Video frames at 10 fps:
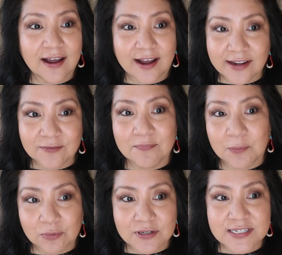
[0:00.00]
I
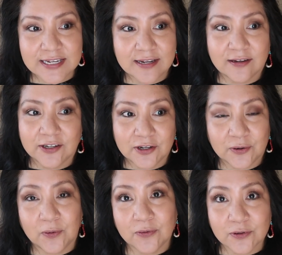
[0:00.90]
remember seeing, you
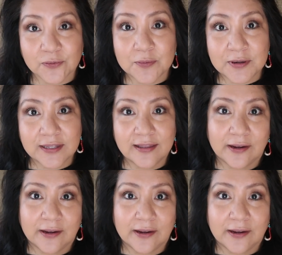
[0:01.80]
know, older women,